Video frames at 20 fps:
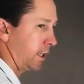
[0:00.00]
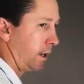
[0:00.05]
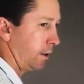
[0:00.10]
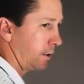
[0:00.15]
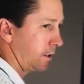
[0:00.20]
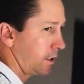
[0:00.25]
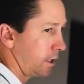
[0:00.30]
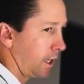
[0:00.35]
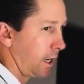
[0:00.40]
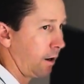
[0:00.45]
I would
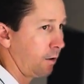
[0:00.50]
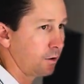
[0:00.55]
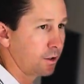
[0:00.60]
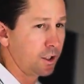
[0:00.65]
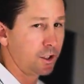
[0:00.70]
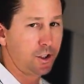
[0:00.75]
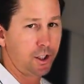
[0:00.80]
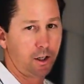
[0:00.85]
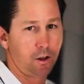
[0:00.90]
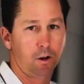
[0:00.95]
say, I was the
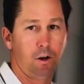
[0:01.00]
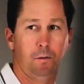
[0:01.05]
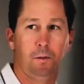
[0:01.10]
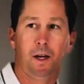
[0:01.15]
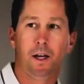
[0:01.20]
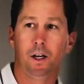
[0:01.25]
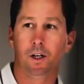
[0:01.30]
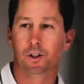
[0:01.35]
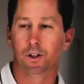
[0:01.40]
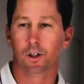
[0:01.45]
general
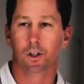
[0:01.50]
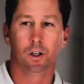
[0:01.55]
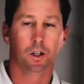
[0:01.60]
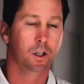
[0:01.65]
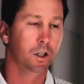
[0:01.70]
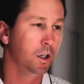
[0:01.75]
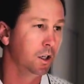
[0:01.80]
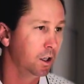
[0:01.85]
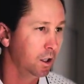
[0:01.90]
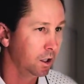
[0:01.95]

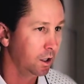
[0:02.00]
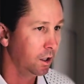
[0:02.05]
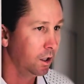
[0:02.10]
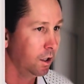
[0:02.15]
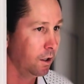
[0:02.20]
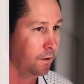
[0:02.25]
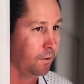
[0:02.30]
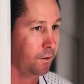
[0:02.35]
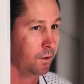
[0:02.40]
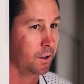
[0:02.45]
manager
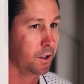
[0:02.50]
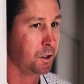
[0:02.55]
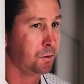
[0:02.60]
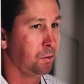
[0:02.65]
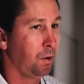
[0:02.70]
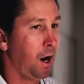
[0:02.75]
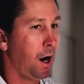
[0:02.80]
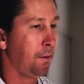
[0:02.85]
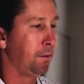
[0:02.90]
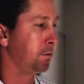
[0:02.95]
for this
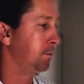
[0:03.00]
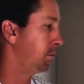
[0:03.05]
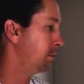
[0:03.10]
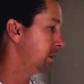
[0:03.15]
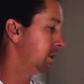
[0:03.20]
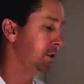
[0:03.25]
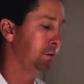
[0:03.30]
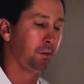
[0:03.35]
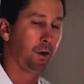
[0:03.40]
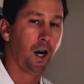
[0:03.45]

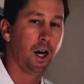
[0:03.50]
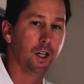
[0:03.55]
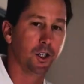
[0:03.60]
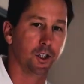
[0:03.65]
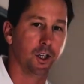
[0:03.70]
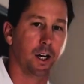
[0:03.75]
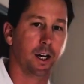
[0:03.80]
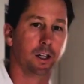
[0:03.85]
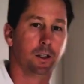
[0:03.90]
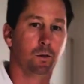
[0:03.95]

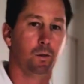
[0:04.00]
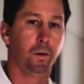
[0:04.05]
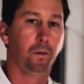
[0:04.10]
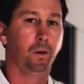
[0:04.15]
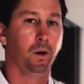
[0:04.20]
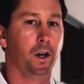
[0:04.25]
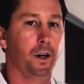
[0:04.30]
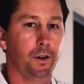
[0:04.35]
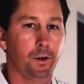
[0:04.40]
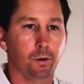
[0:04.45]
project. We
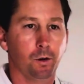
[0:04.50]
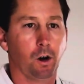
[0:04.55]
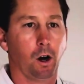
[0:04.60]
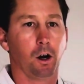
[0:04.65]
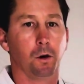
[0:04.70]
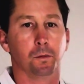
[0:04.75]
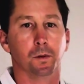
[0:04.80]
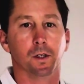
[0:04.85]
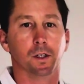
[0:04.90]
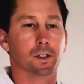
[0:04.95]
put in new
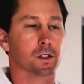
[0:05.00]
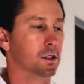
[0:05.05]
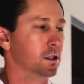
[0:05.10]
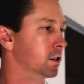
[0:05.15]
carpets.